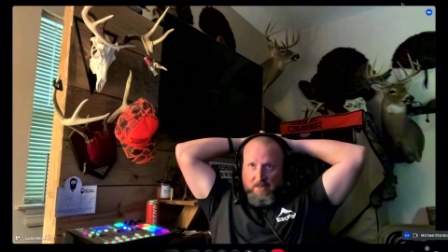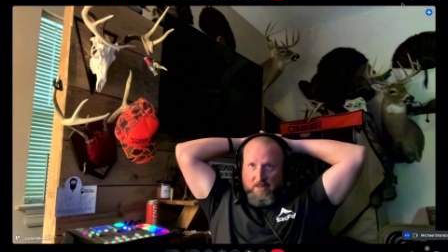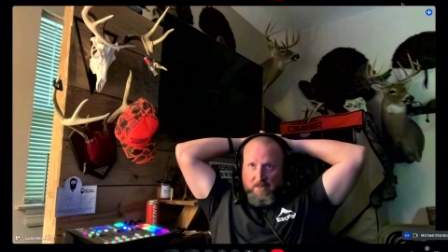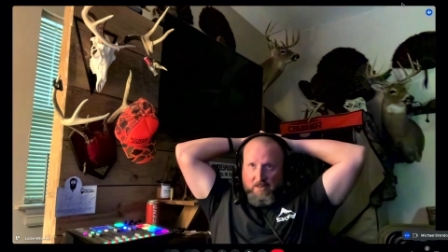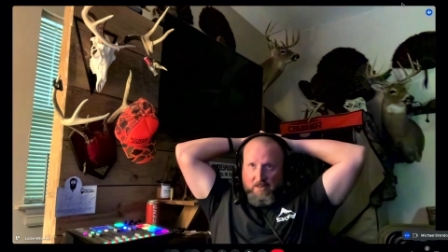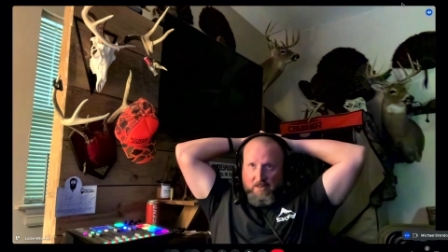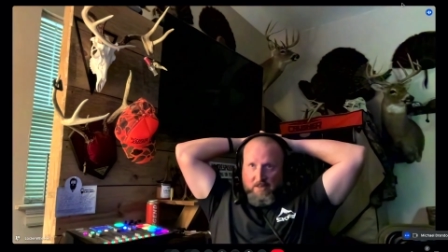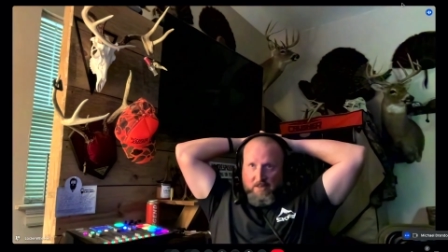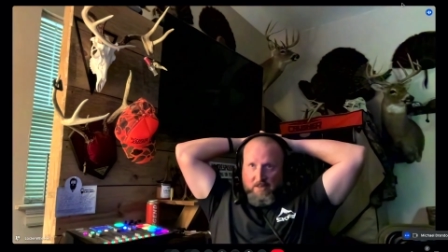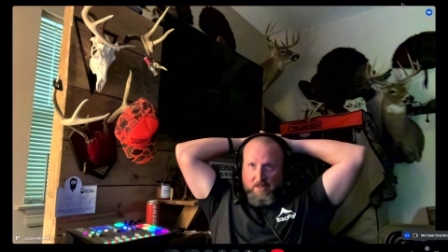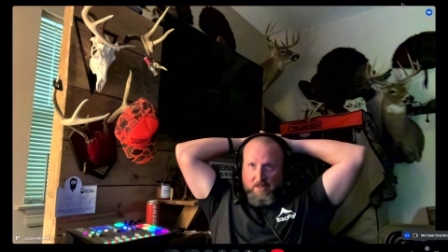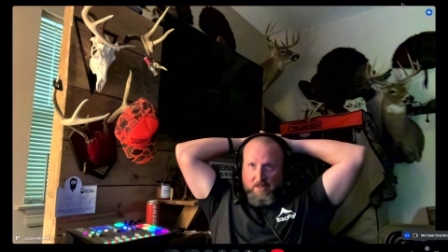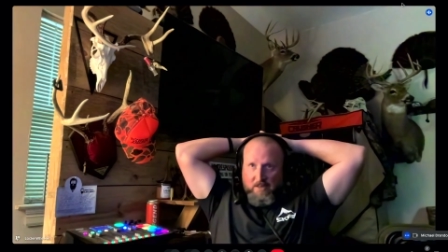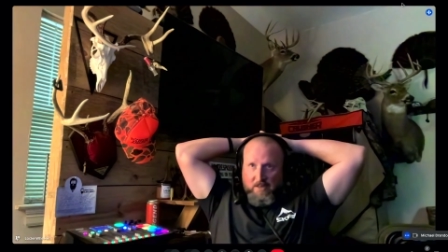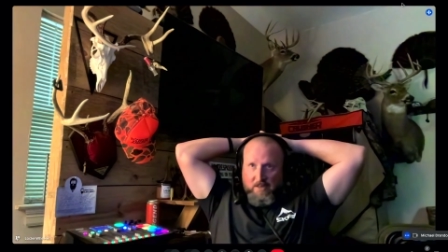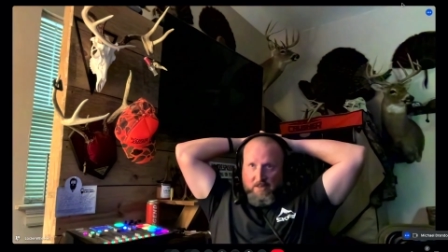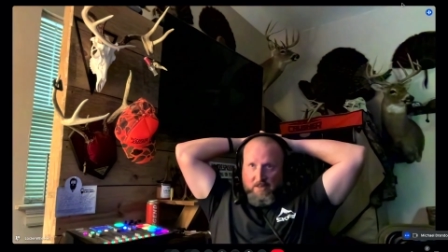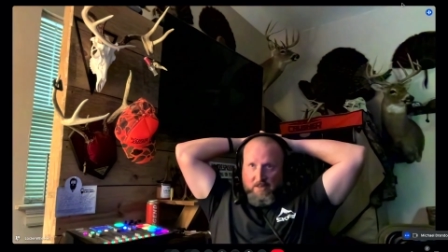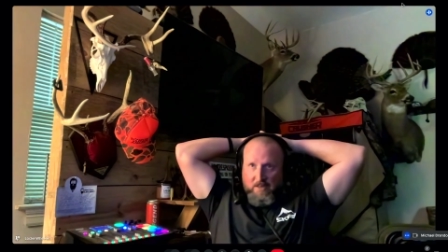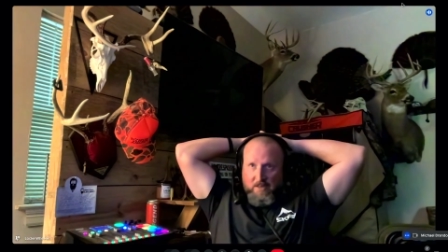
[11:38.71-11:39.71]
It's just
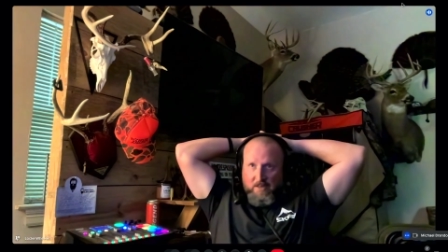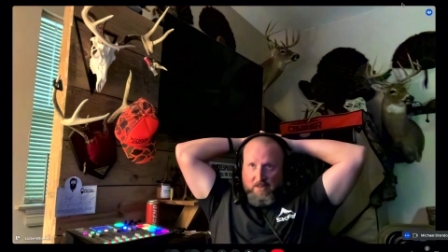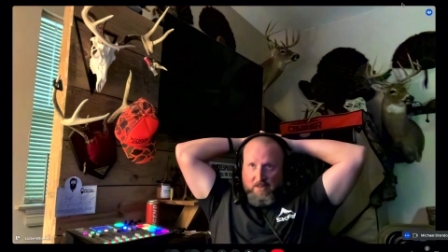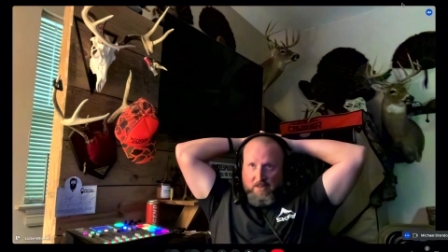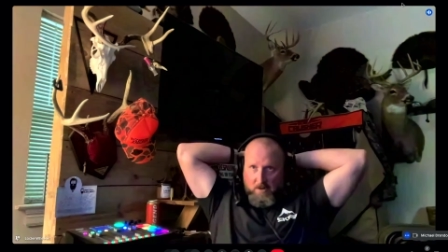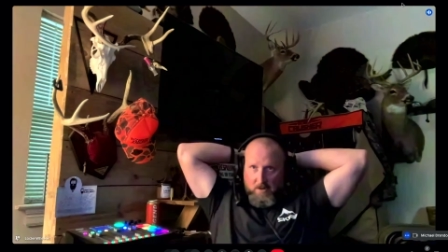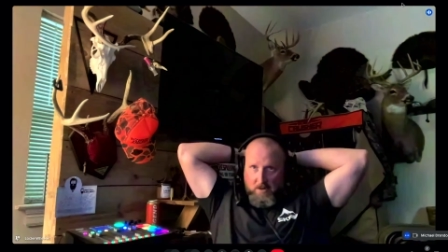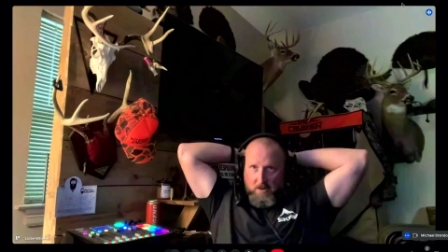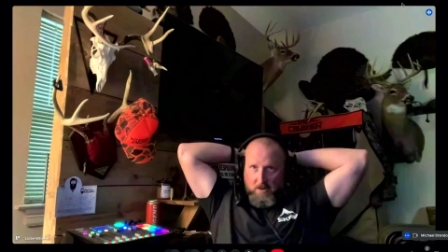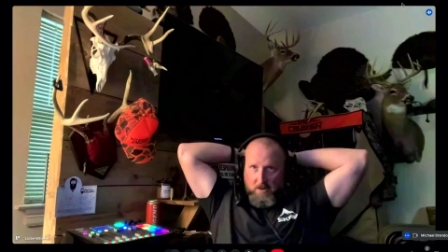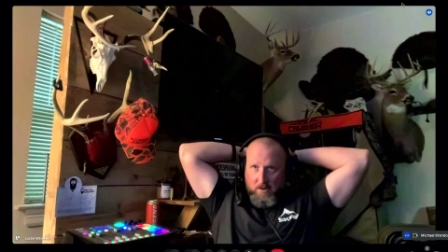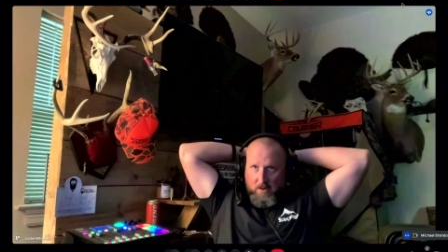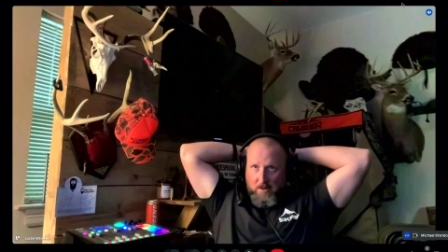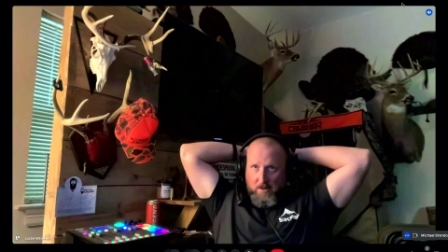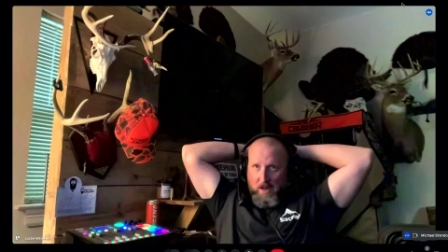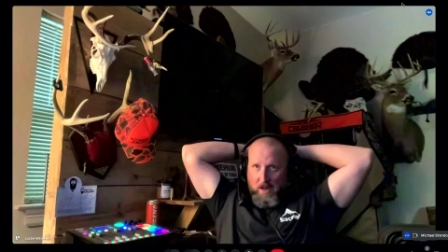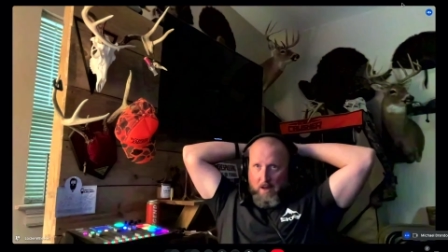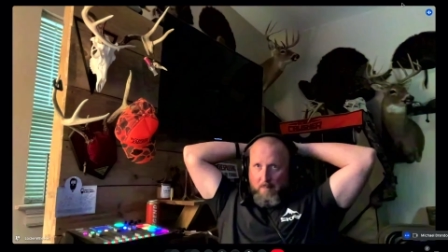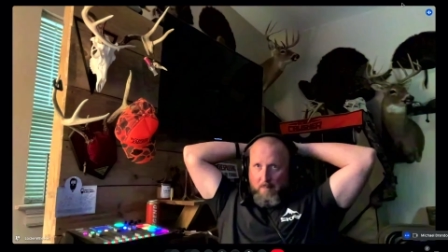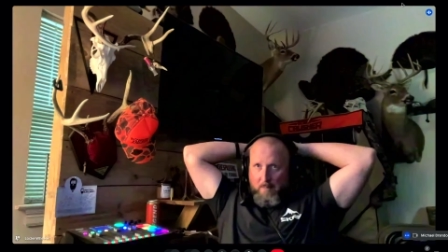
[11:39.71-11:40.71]
I'm in the process
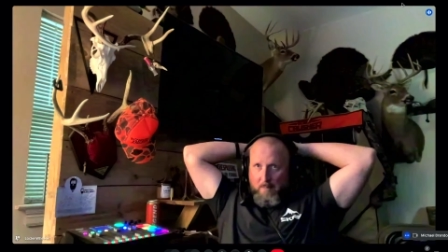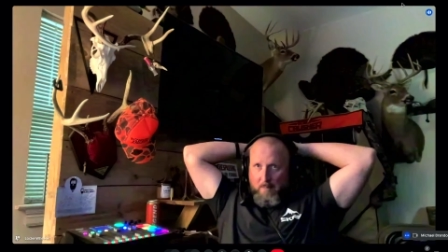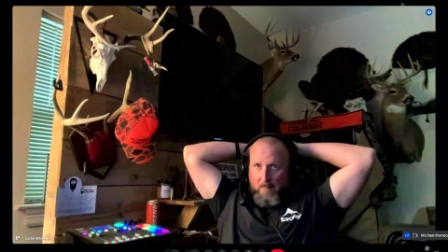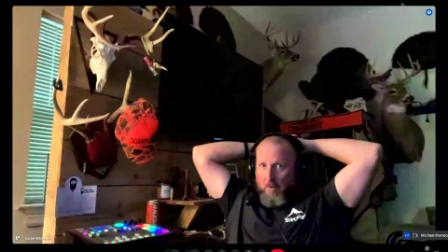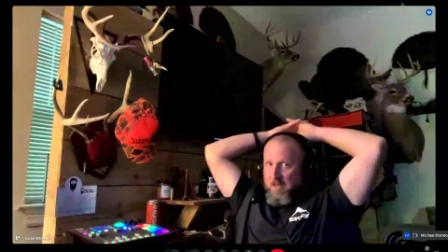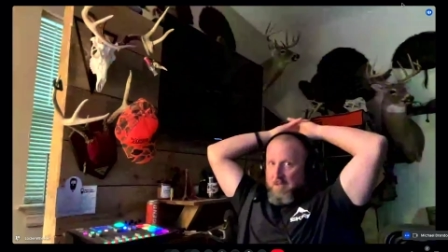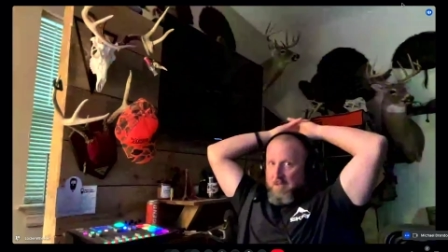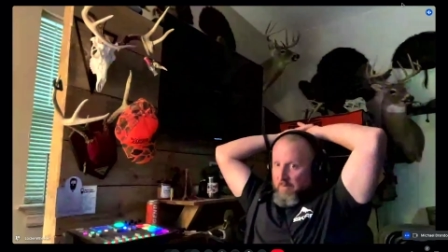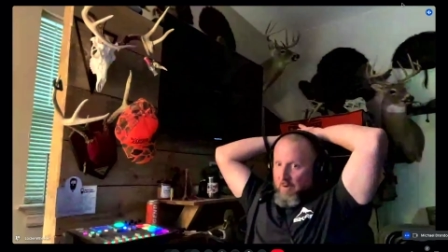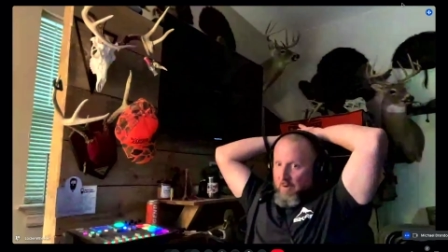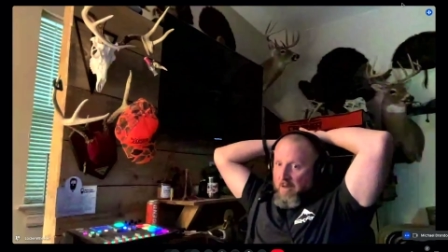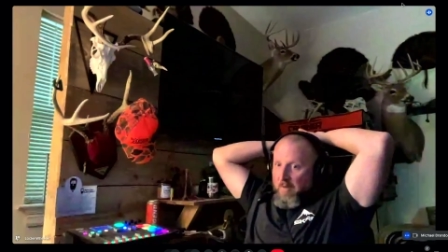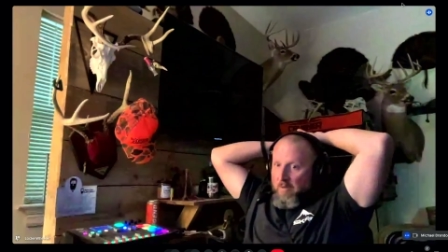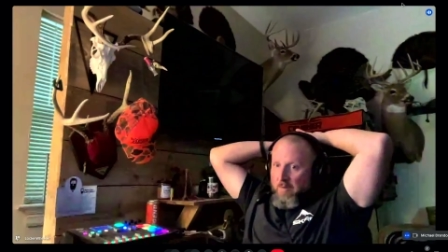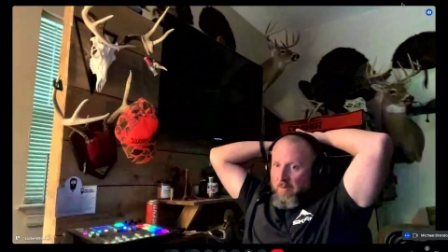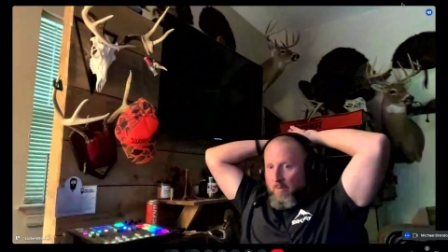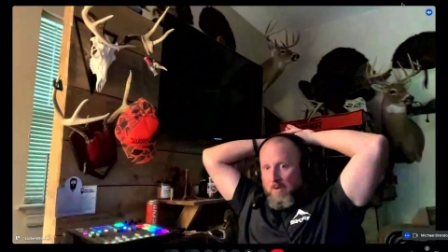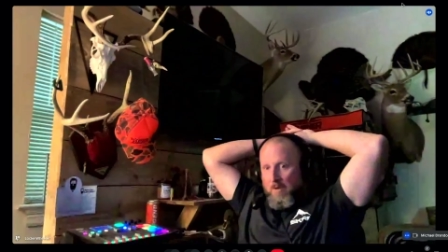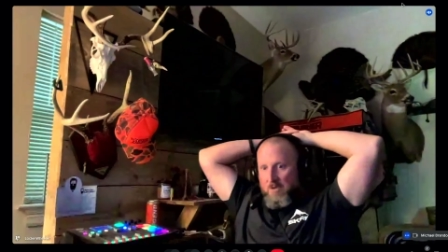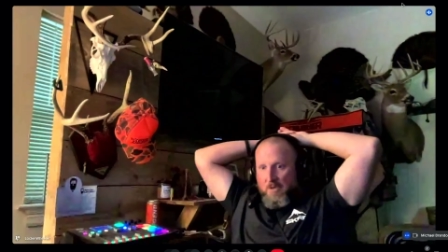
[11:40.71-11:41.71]
of the front end of it,
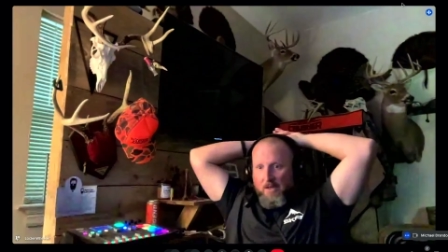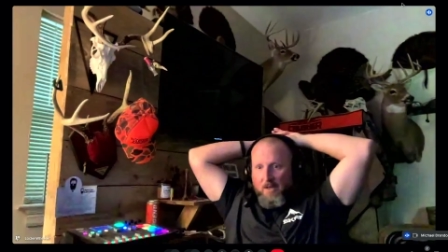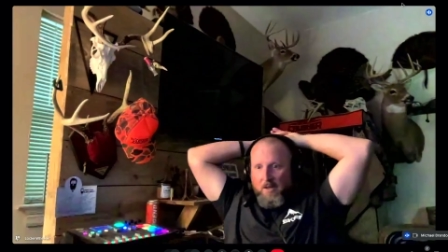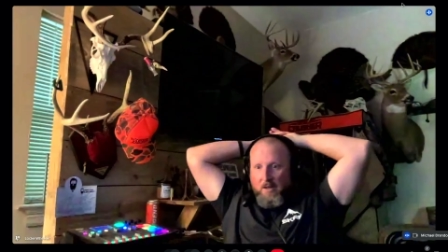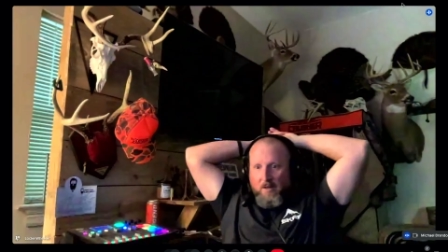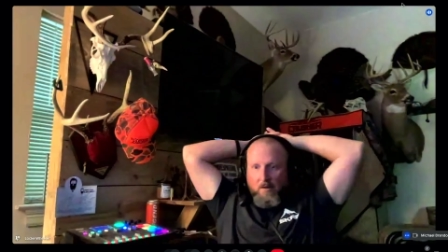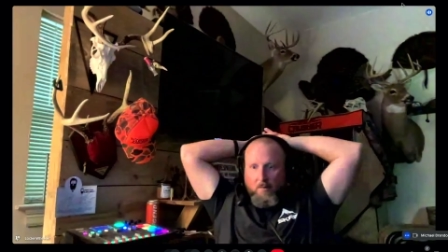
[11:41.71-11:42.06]
but once you get